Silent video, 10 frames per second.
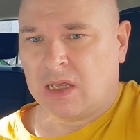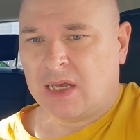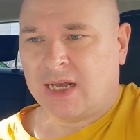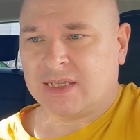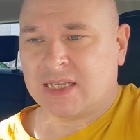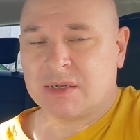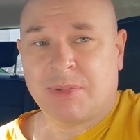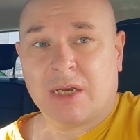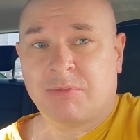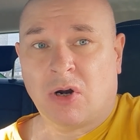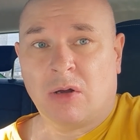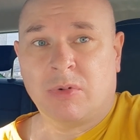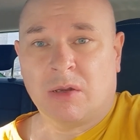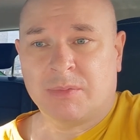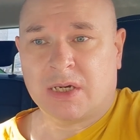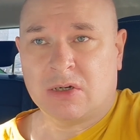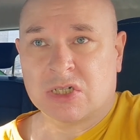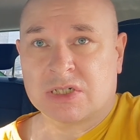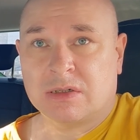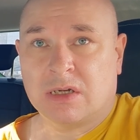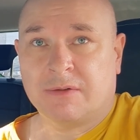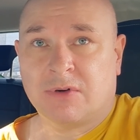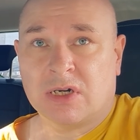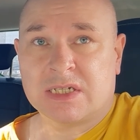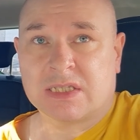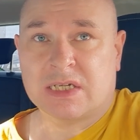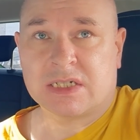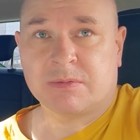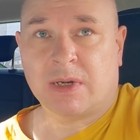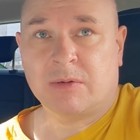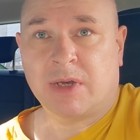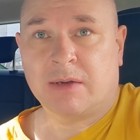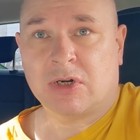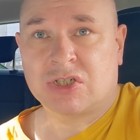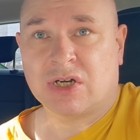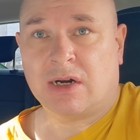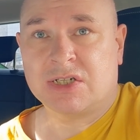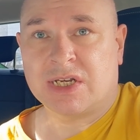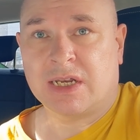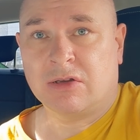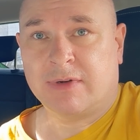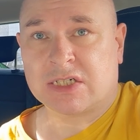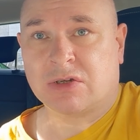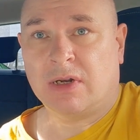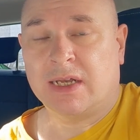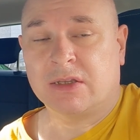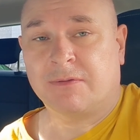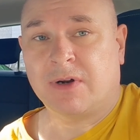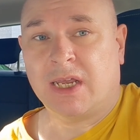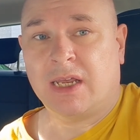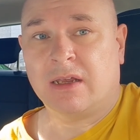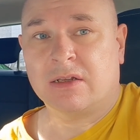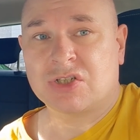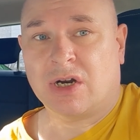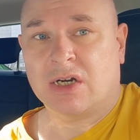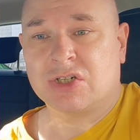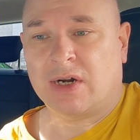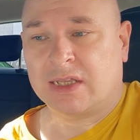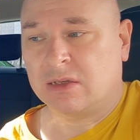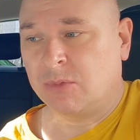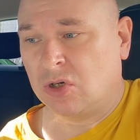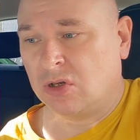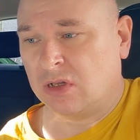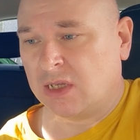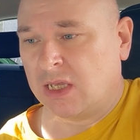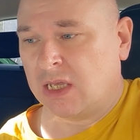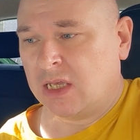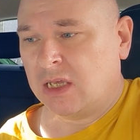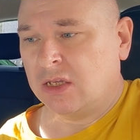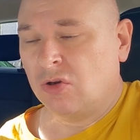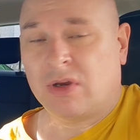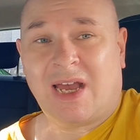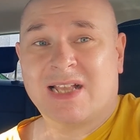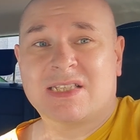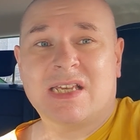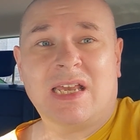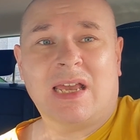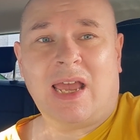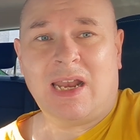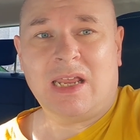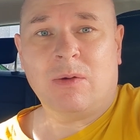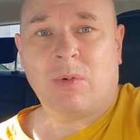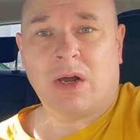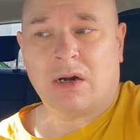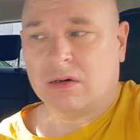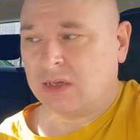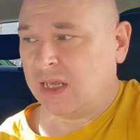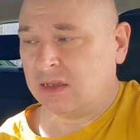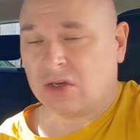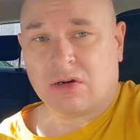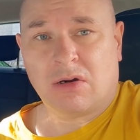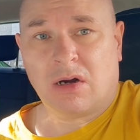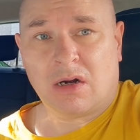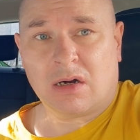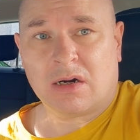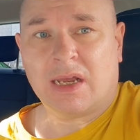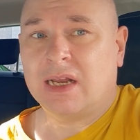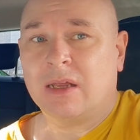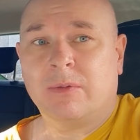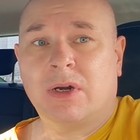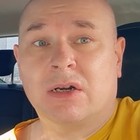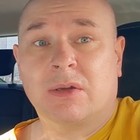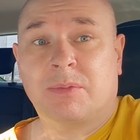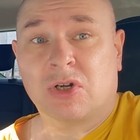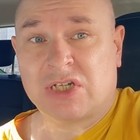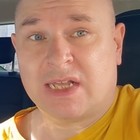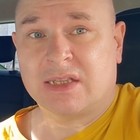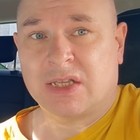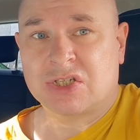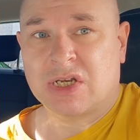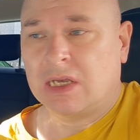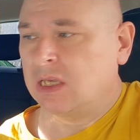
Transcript: And that's a big problem, because for instance, when we were charging in Jyväskylä in the free charger at the mall, you can't see anywhere in the car, anywhere the percentage.